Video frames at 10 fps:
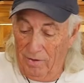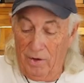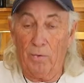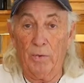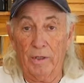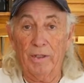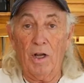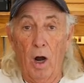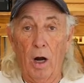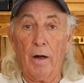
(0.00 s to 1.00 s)
There
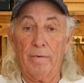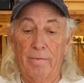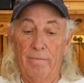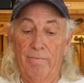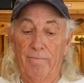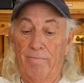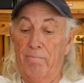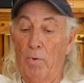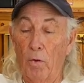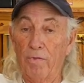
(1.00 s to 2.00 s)
really are
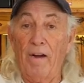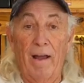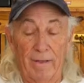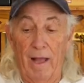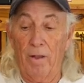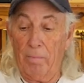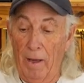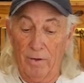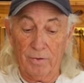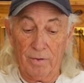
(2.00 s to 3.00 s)
both five gallon
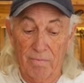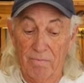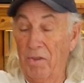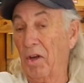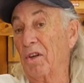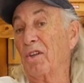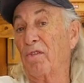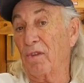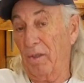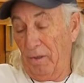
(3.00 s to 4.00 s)
pails that are
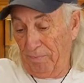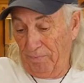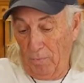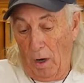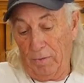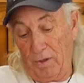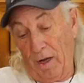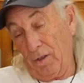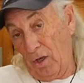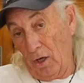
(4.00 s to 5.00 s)
different. Well,
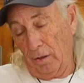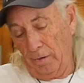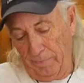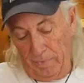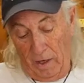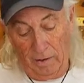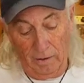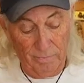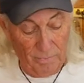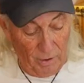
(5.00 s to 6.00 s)
besides size of collar, and
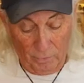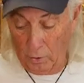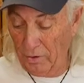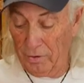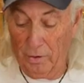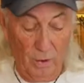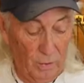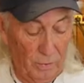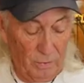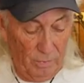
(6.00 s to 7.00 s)
the, of course the
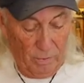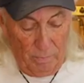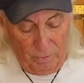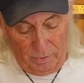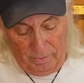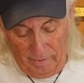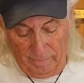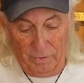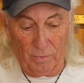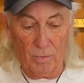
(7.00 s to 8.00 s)
logos. Whoops,
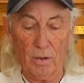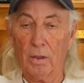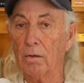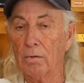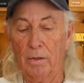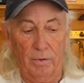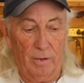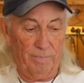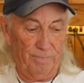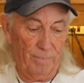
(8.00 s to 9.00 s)
got the wrong logo up
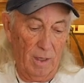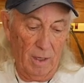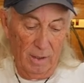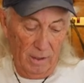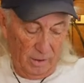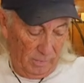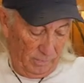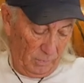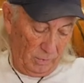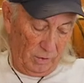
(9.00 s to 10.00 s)
there.
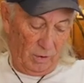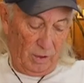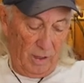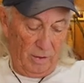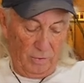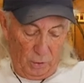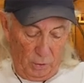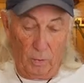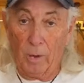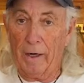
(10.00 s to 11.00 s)
What's it say here? Do
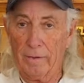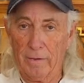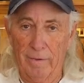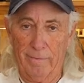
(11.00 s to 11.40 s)
it right.